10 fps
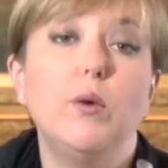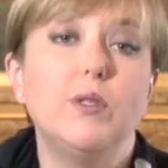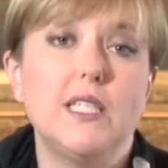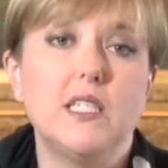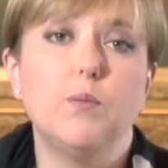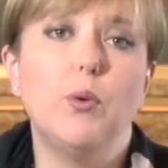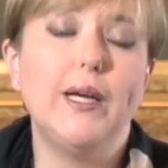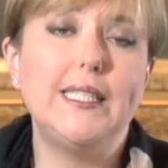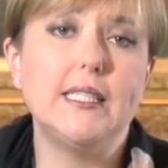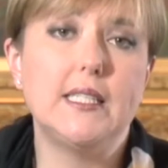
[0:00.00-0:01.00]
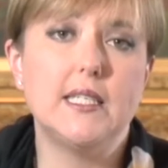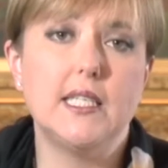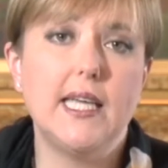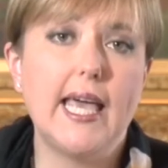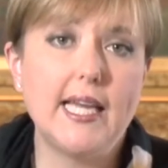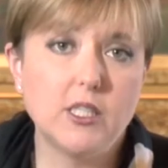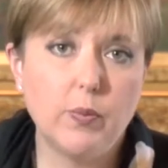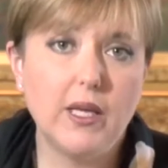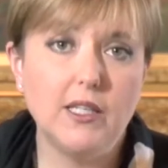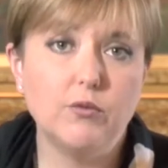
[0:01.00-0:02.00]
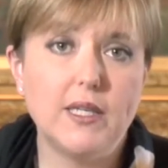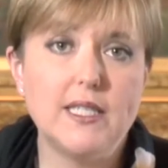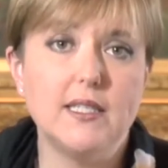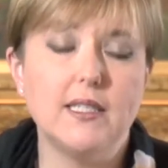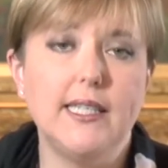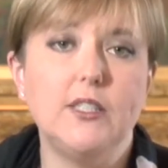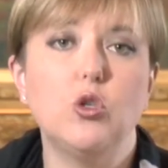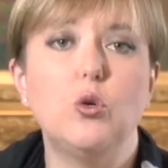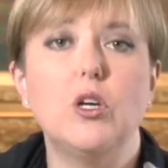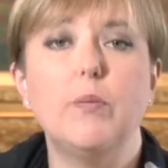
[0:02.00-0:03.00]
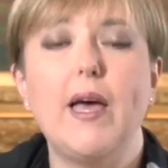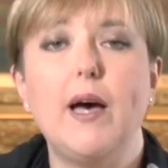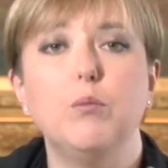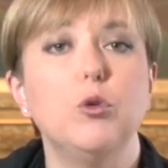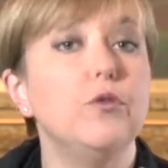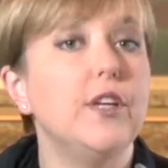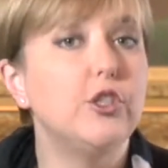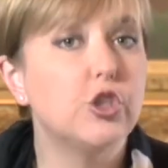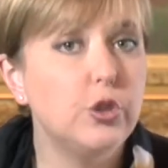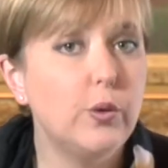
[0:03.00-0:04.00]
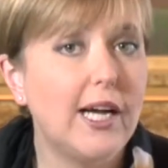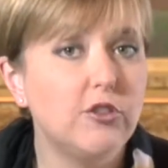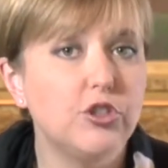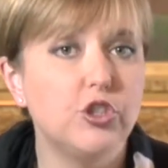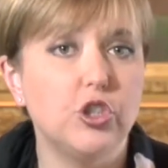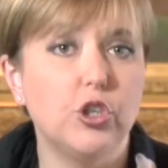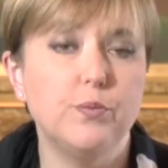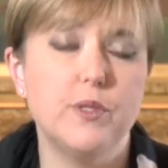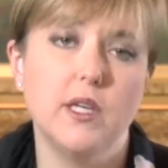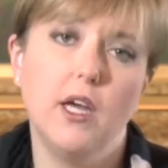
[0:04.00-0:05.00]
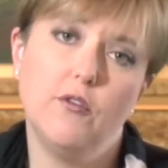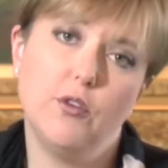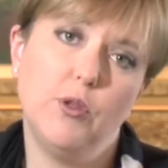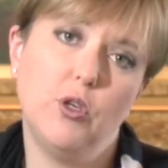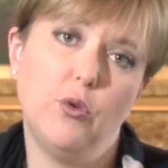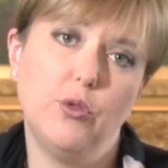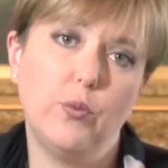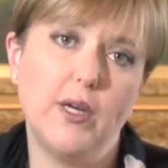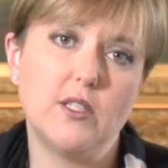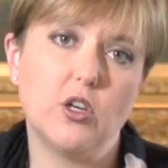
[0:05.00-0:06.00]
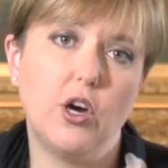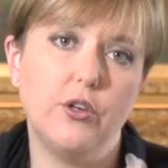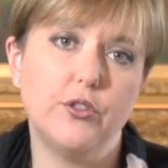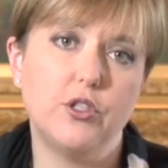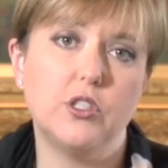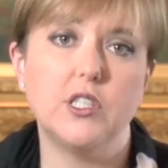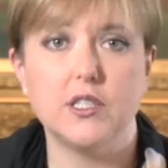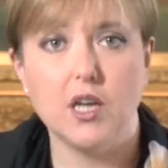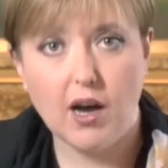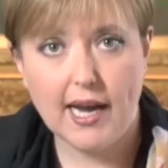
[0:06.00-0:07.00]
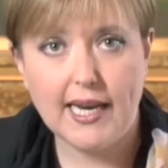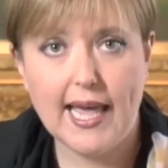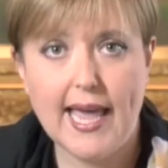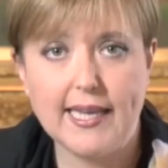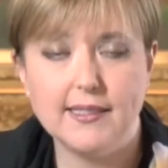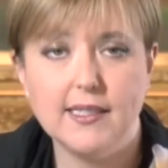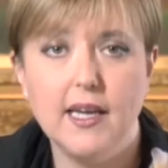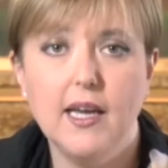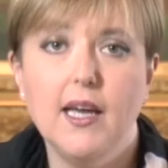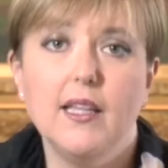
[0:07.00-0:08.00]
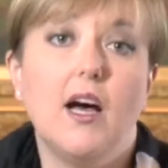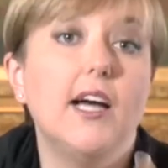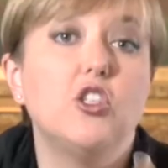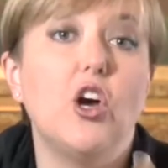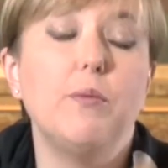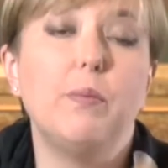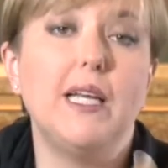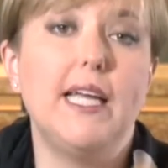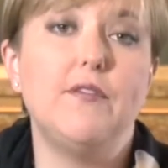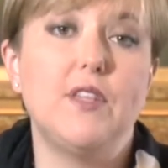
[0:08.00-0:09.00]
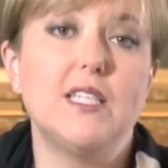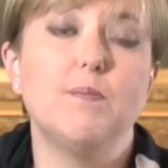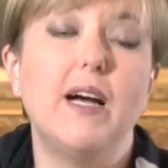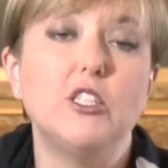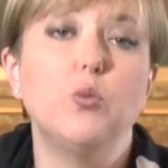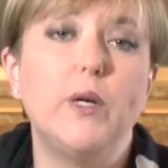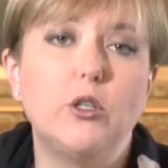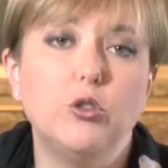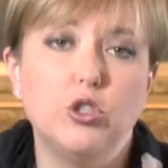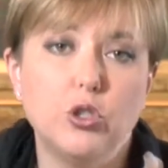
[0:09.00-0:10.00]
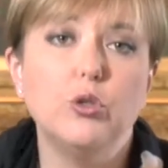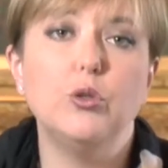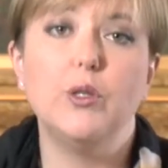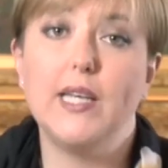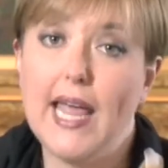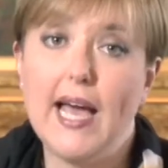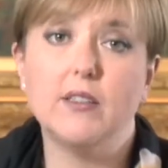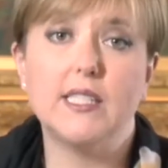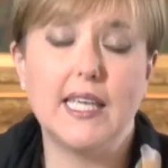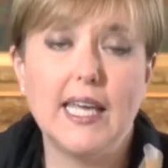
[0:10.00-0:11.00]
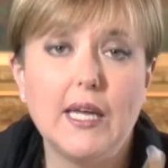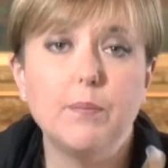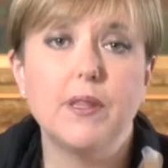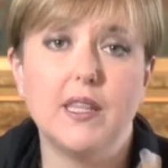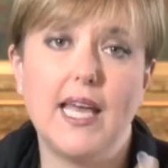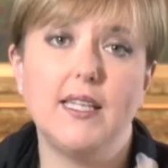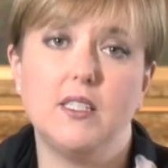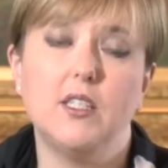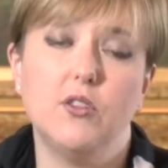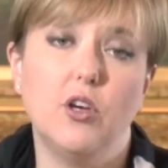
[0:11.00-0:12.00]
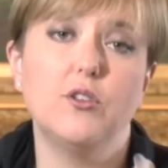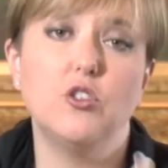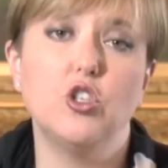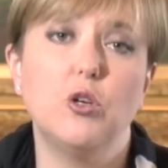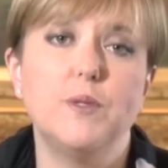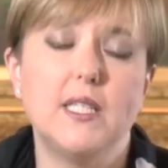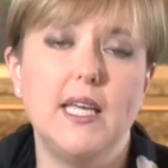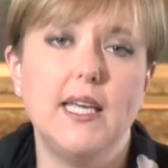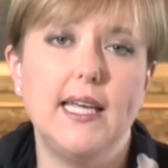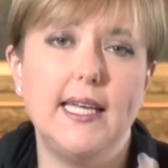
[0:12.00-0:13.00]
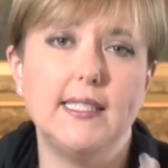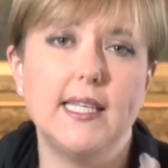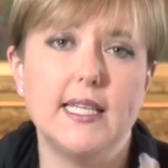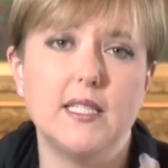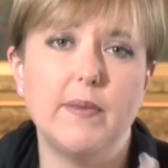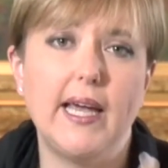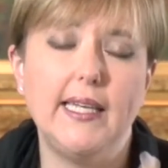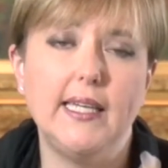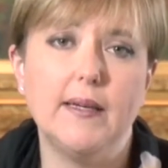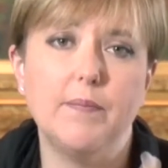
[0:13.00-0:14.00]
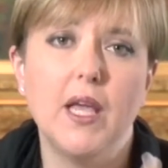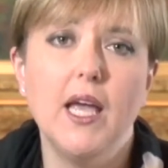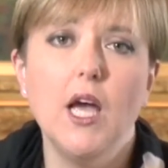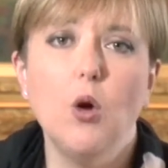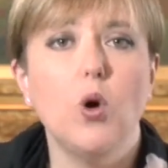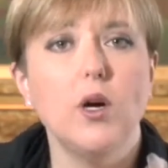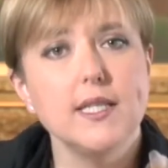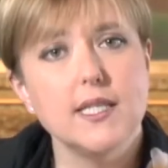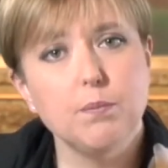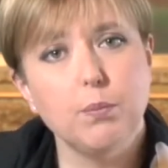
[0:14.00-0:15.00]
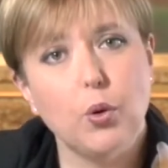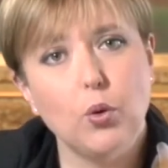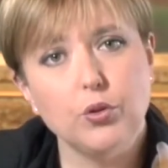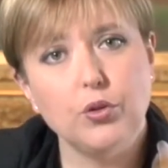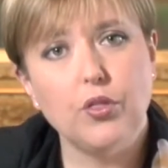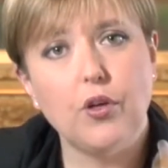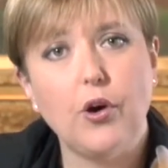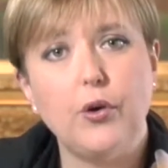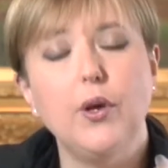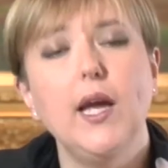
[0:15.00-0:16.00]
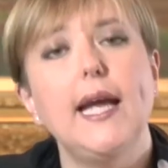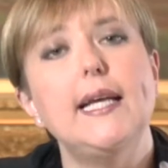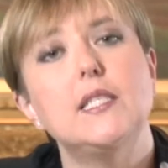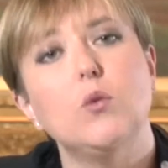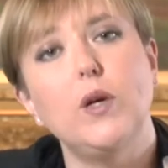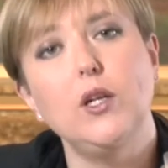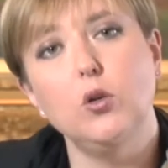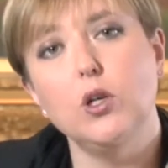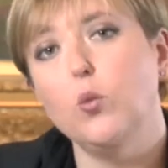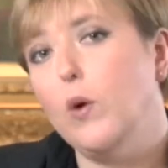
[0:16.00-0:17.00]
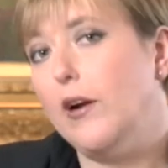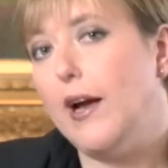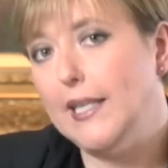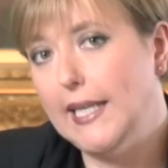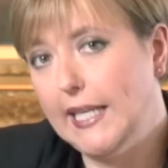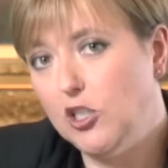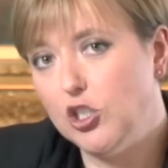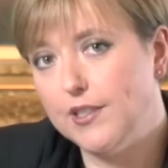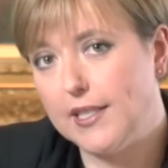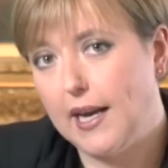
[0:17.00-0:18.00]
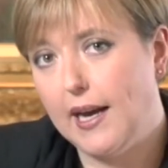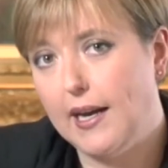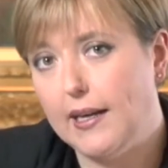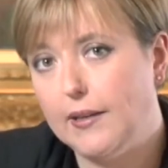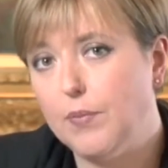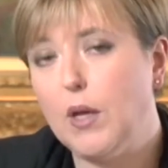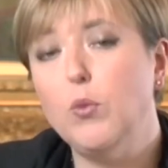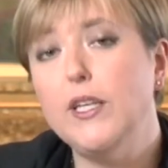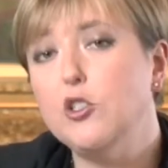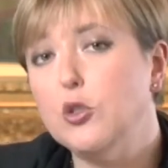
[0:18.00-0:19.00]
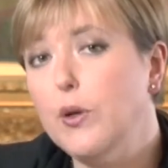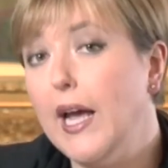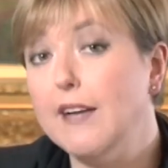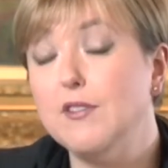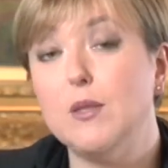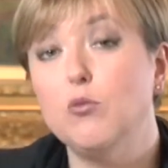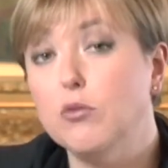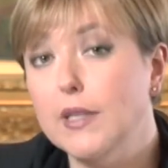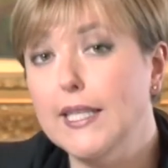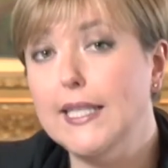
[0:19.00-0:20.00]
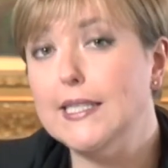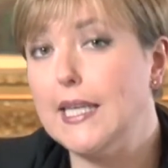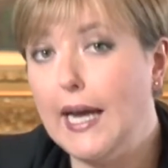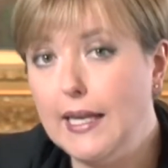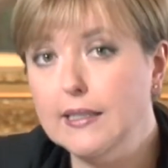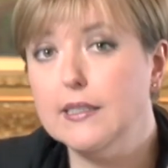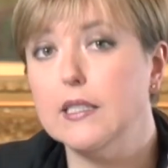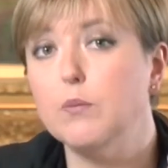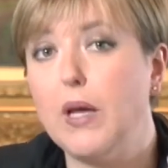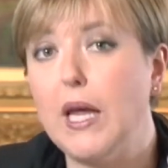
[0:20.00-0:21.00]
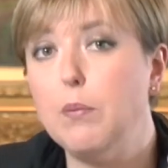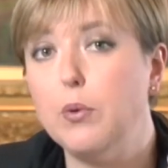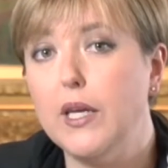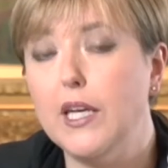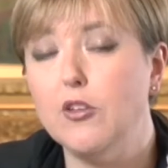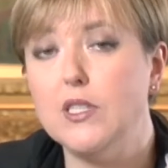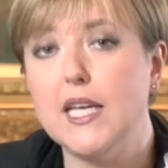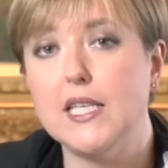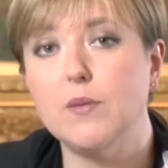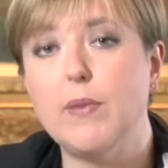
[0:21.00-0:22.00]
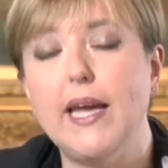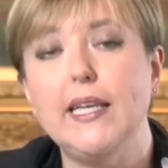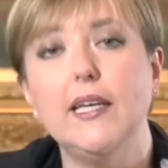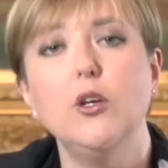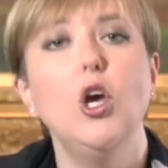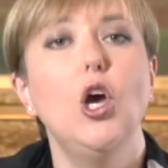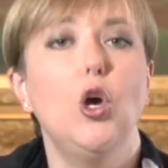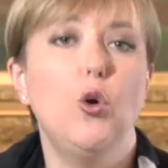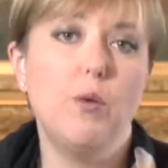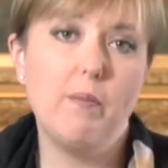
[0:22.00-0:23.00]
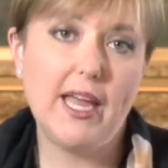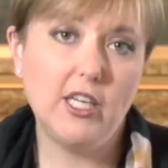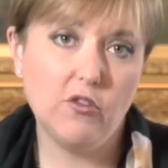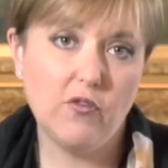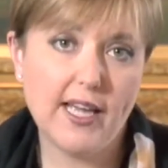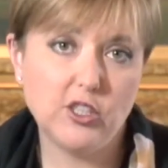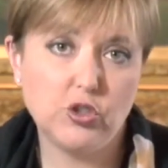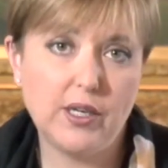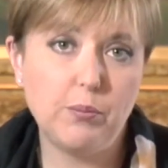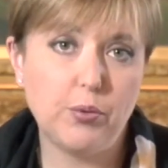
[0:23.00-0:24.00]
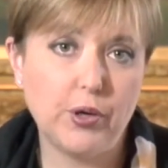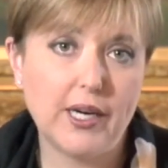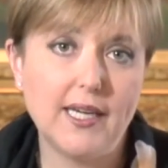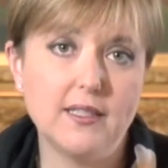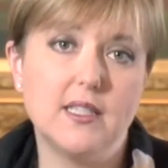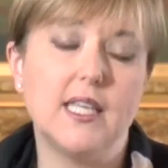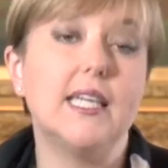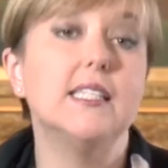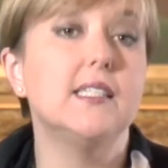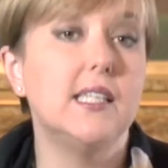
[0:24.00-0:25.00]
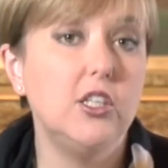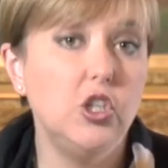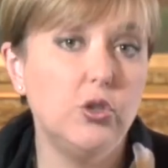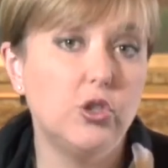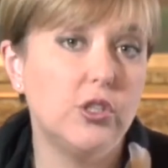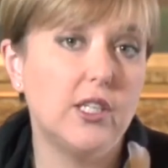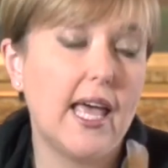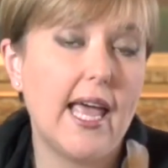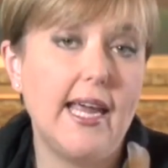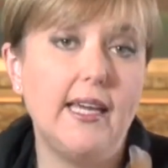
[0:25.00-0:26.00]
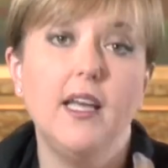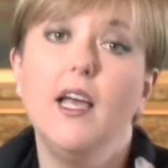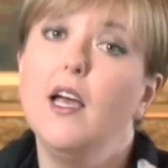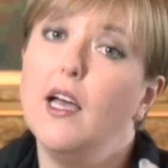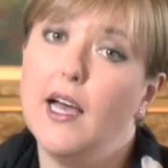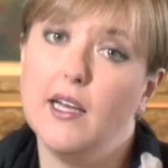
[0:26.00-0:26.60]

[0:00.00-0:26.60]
We were disappointed to see Caterpillar recently talk about moving 200 jobs from the northwest coast to Thailand. I don't believe there's much we could do now to keep those jobs here in Tasmania. What is important, though, is that we look at where our niches are, and we do have some really talented people here in Tasmania who are manufacturing products that continue to gain